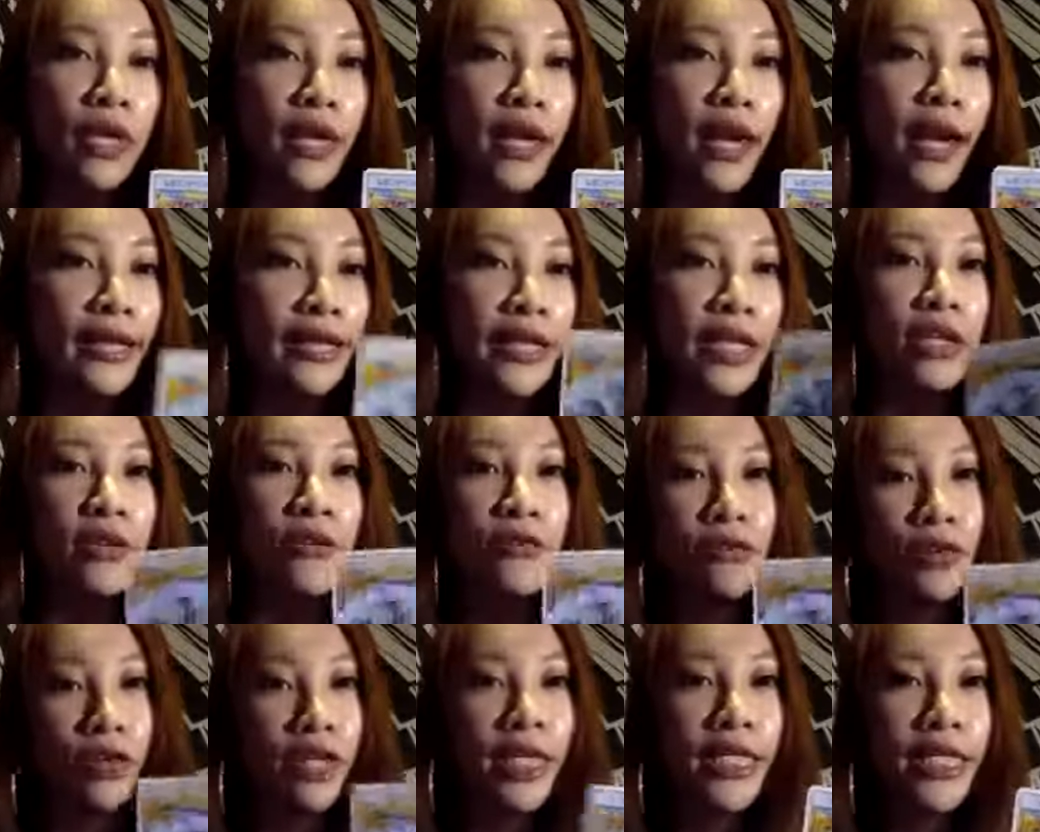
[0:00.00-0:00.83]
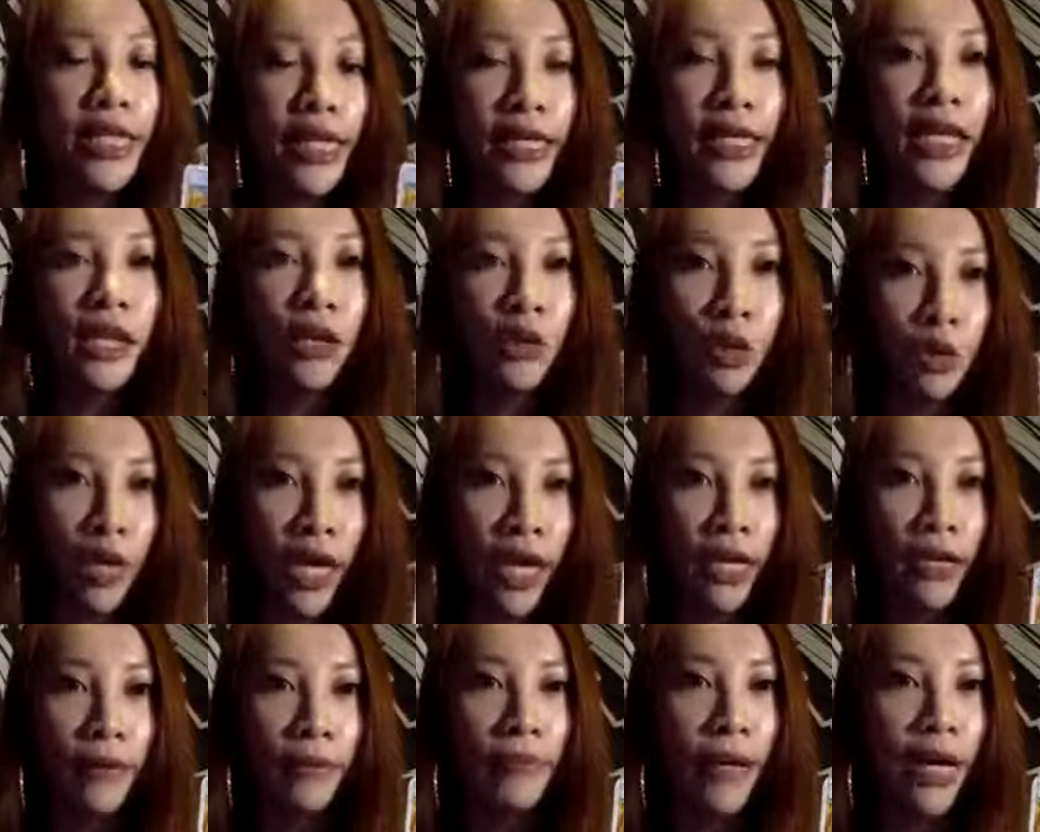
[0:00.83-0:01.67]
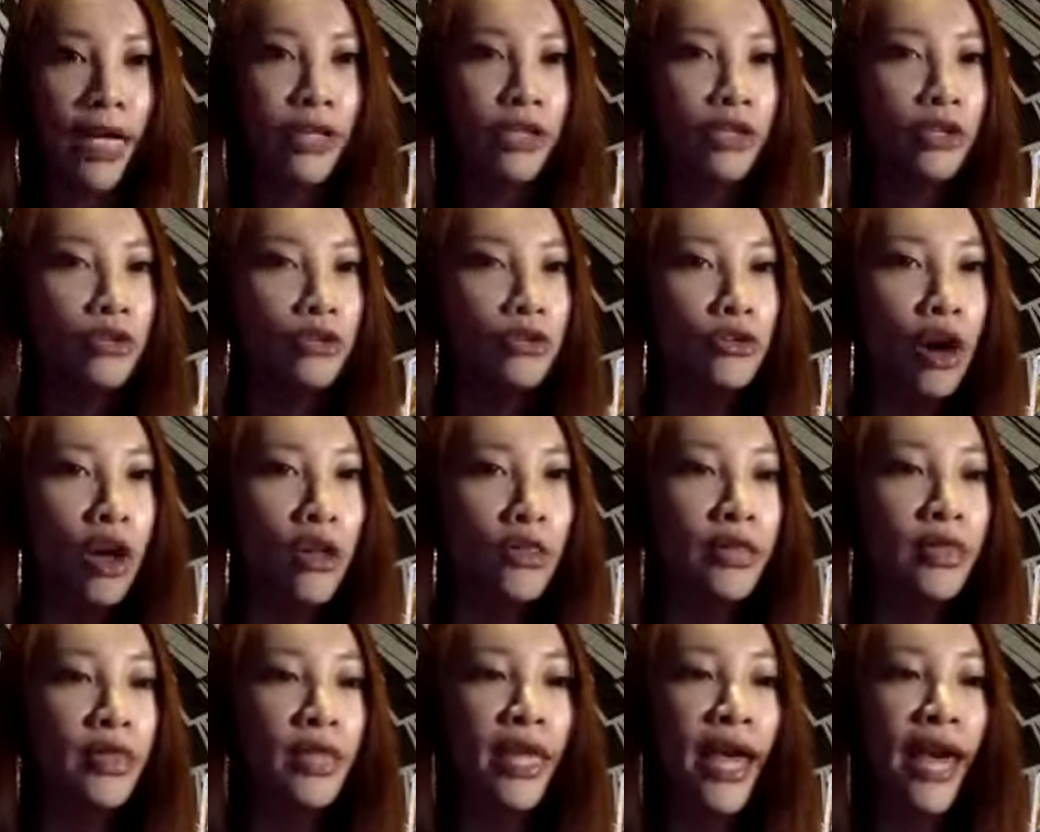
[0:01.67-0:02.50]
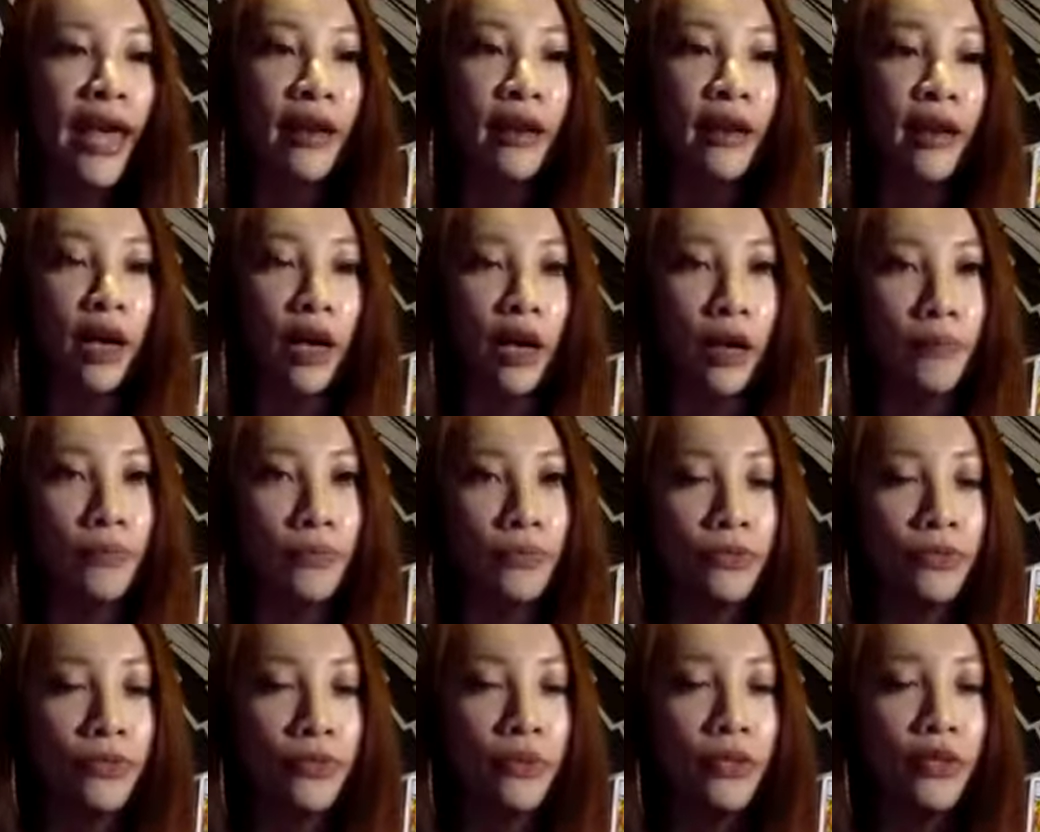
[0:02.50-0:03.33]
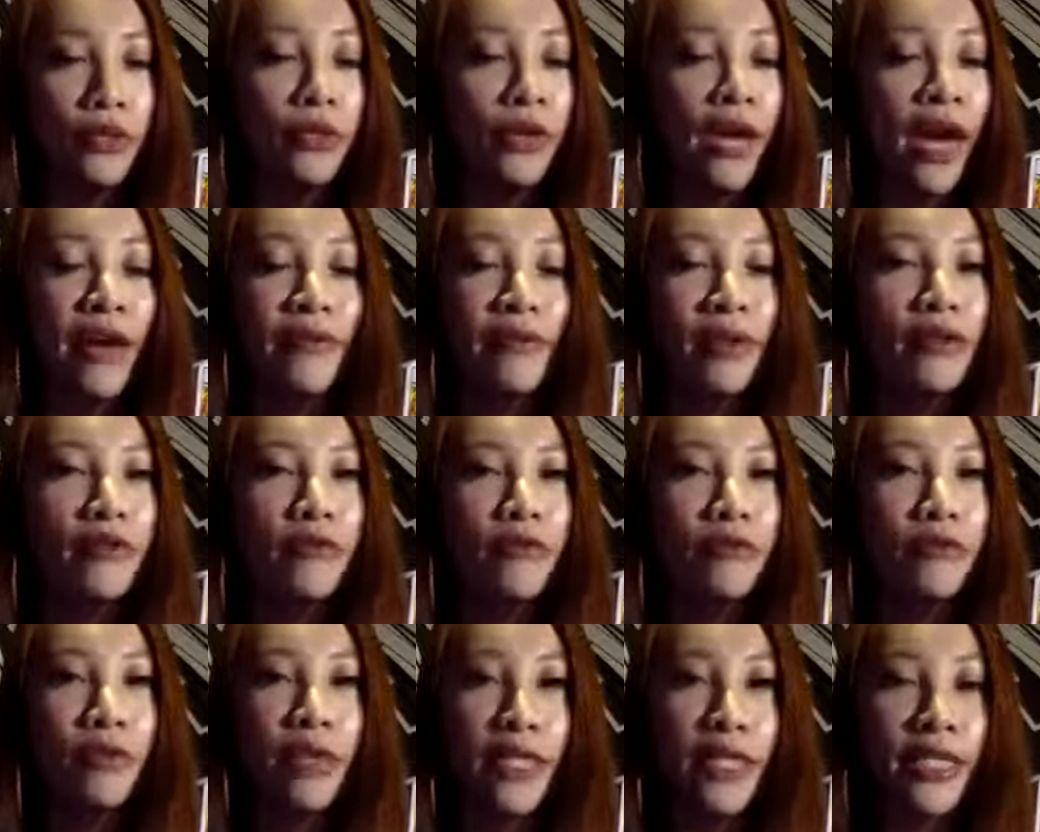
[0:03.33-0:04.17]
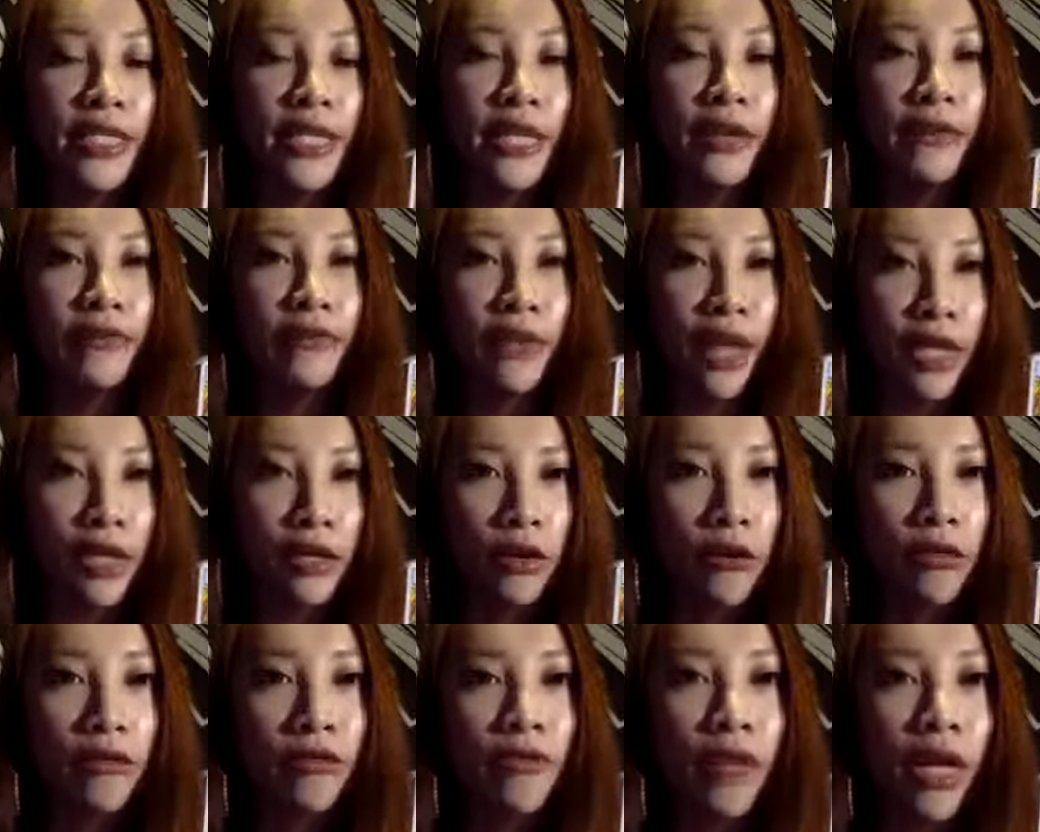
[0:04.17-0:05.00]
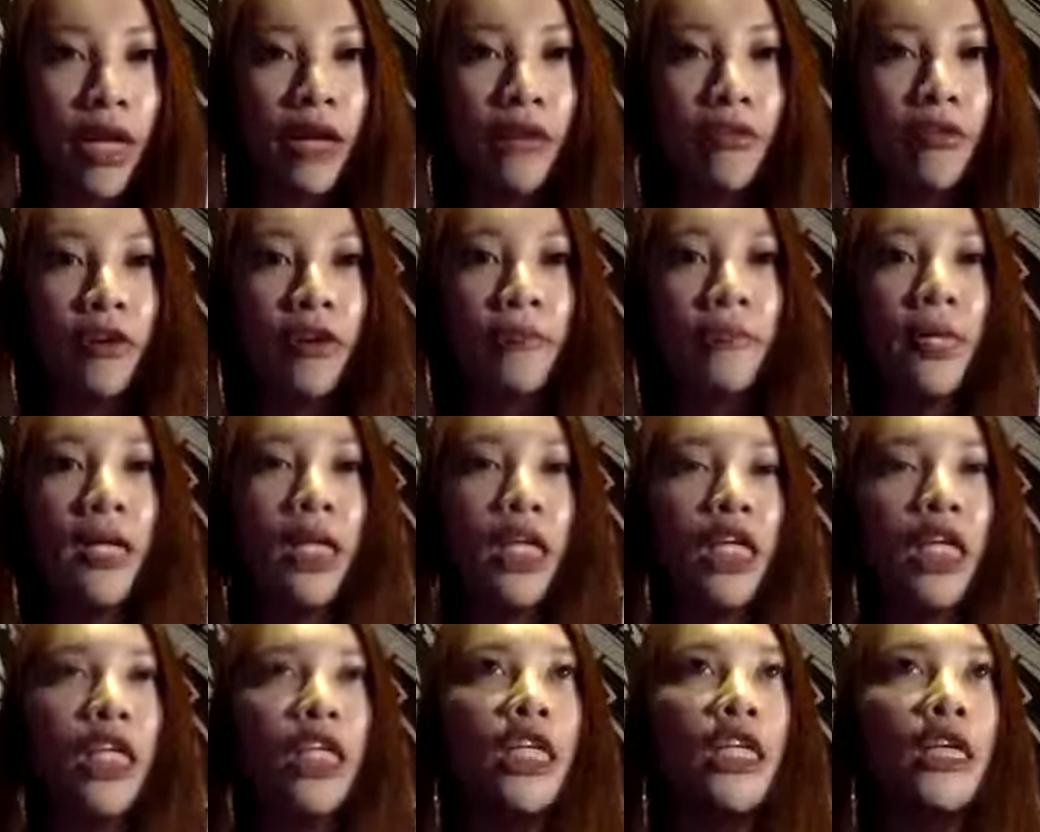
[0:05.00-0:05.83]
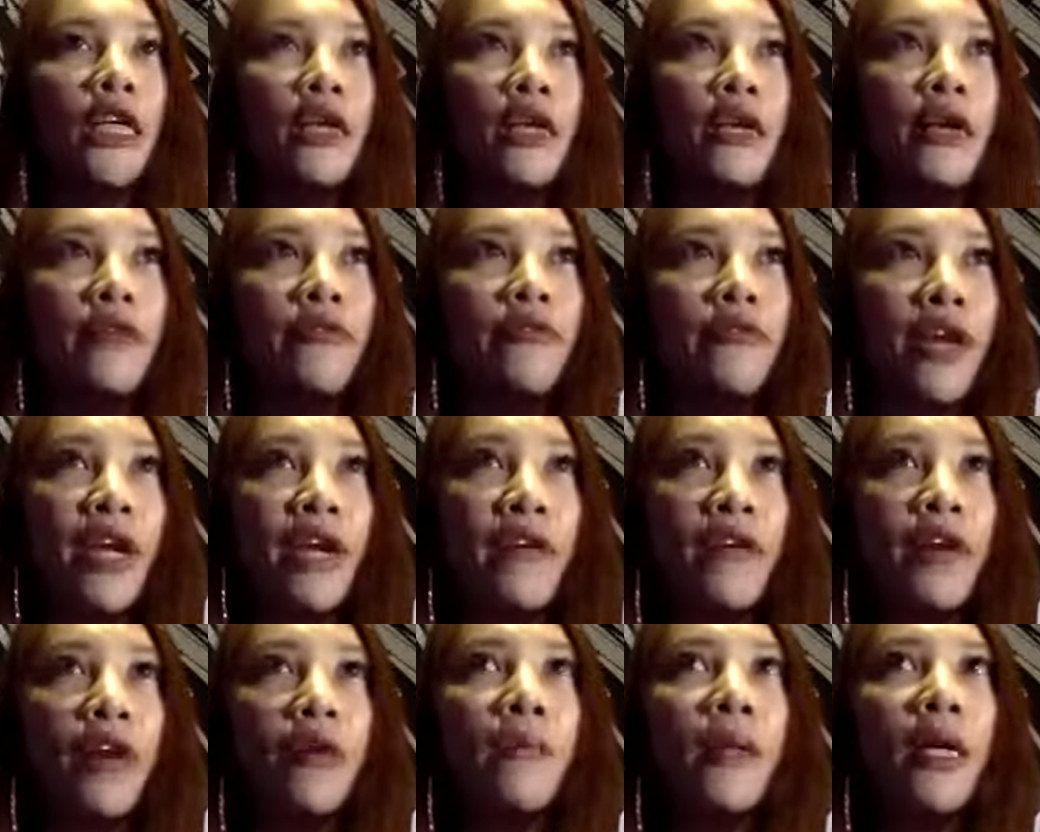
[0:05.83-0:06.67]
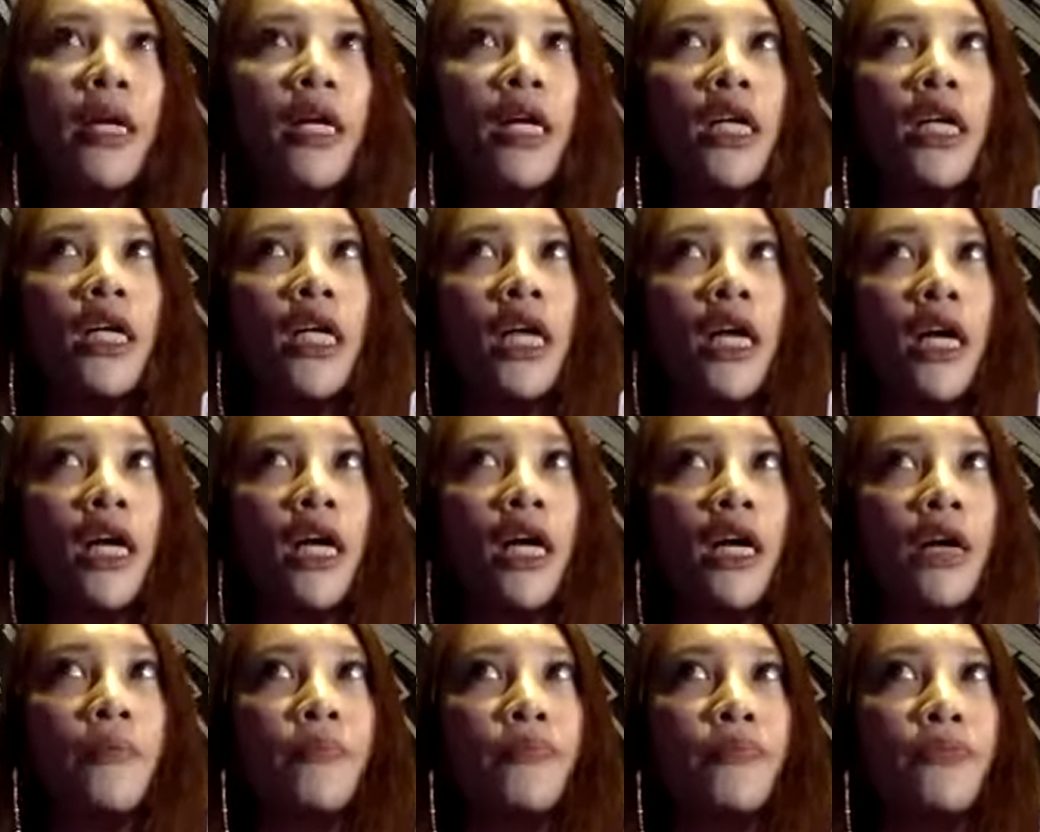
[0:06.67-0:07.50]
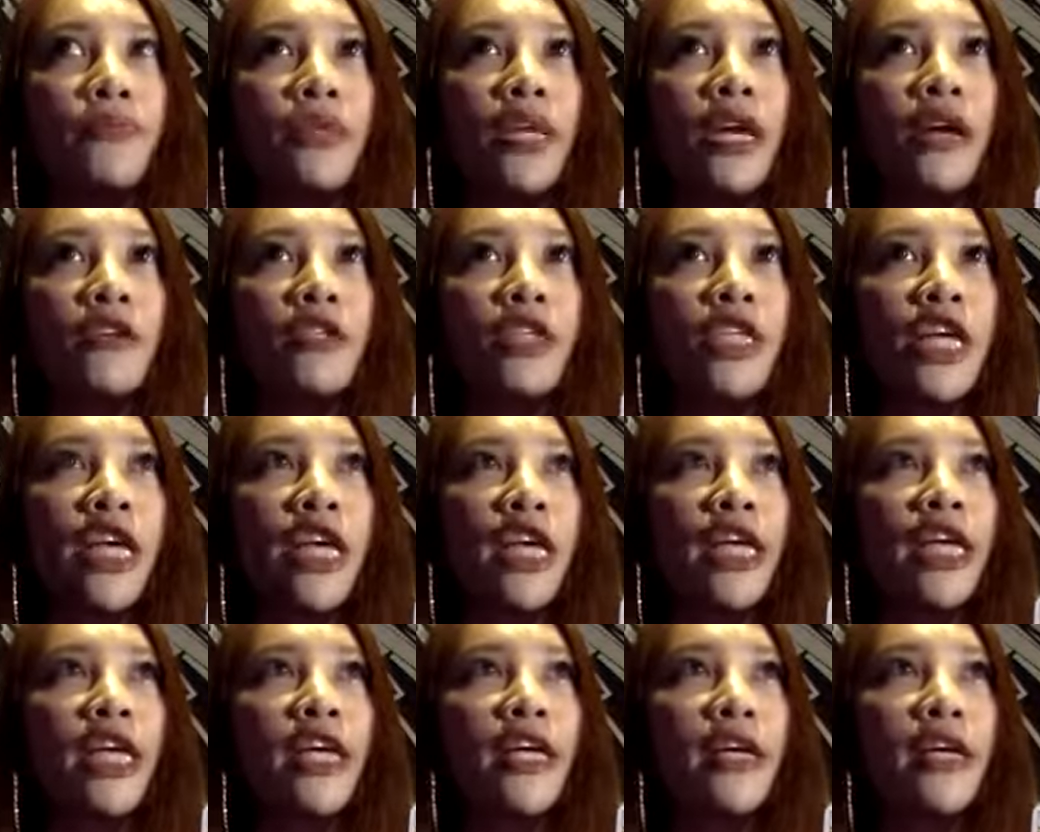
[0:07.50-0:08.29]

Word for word: I think you've already started looking, but not yet. Um, you haven't received like your favorable favorable um, how say.